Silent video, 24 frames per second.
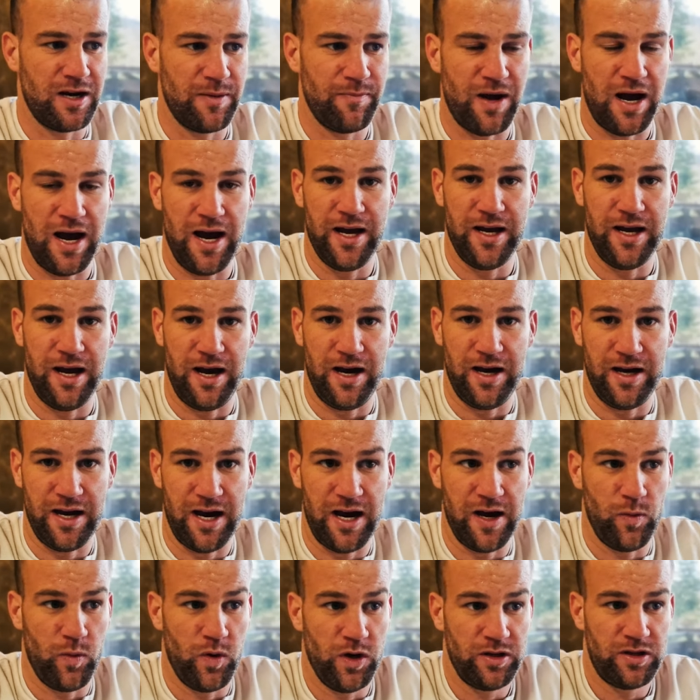I, I,
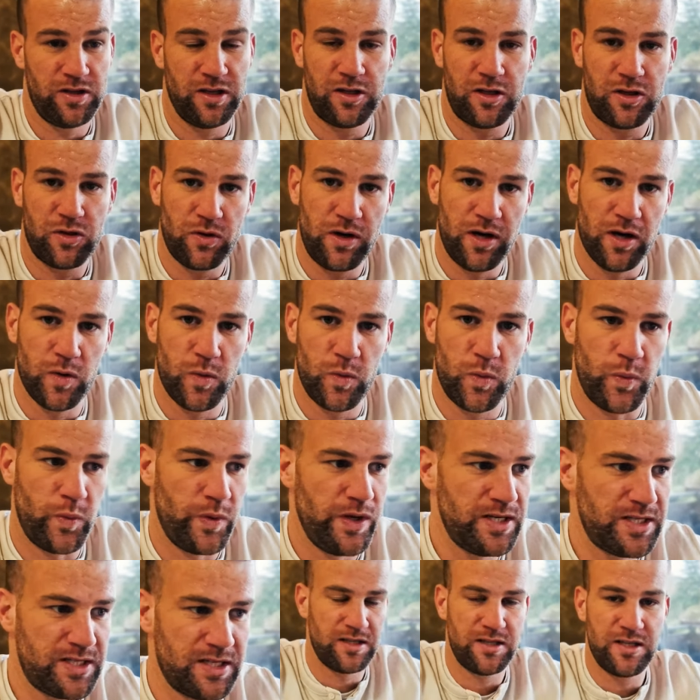I, wanted to go
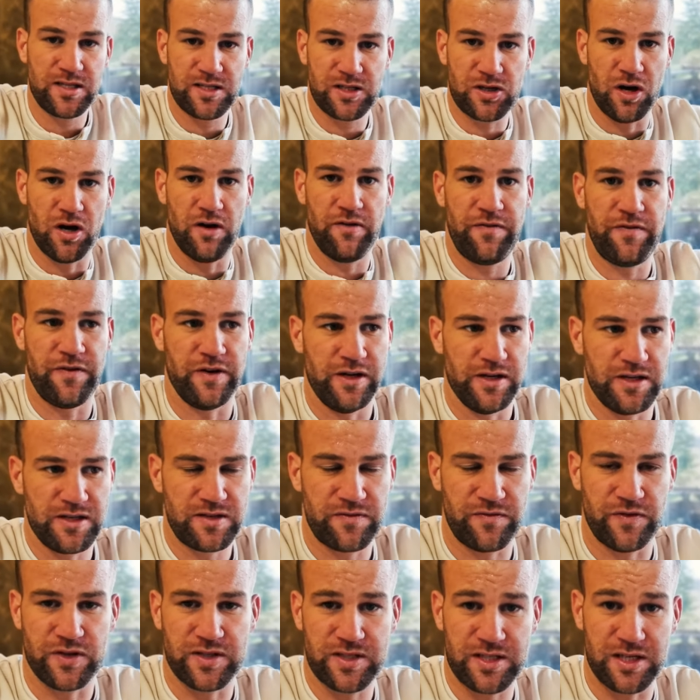visit this conference
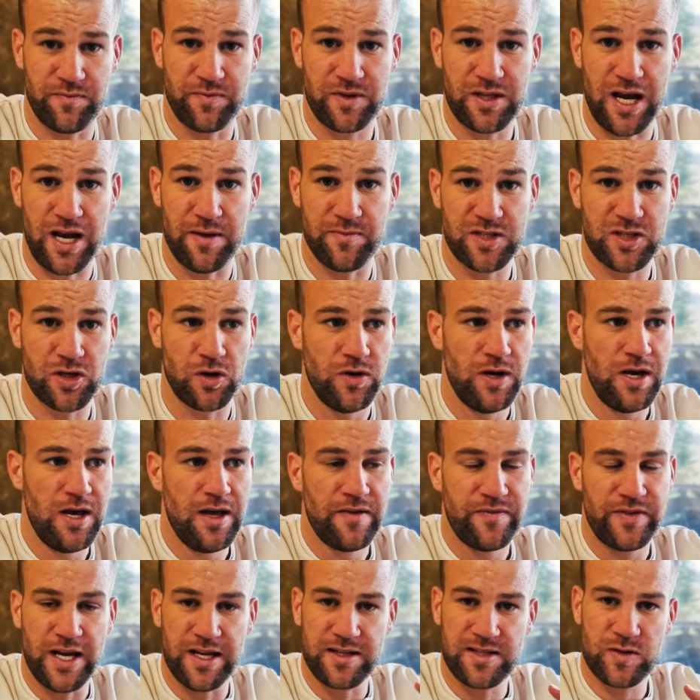for some time. So
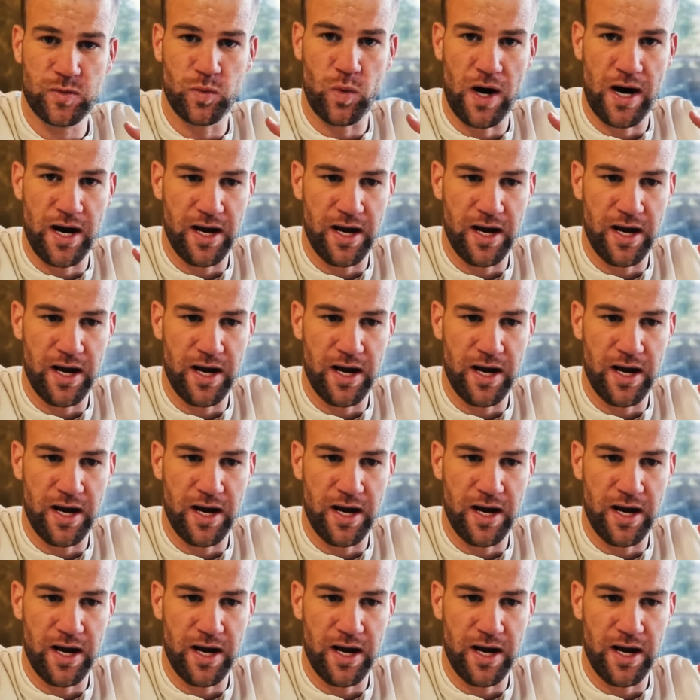that's wh-